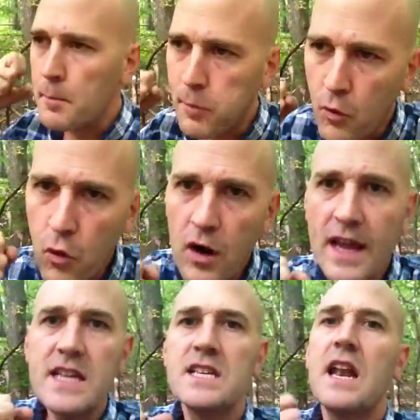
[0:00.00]

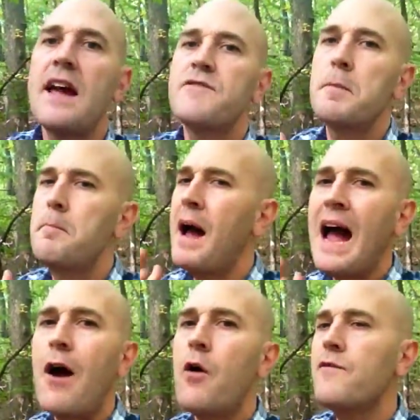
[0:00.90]
bringing to life the
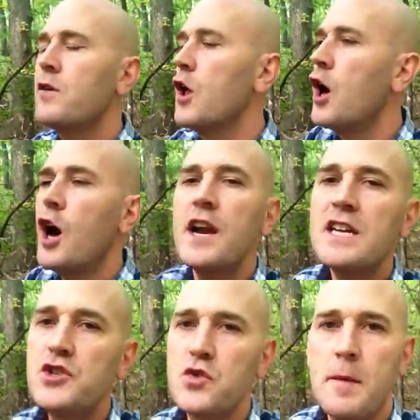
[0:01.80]
powerful,
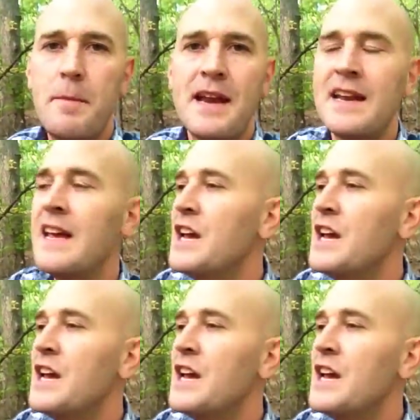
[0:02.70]
honey-dripping,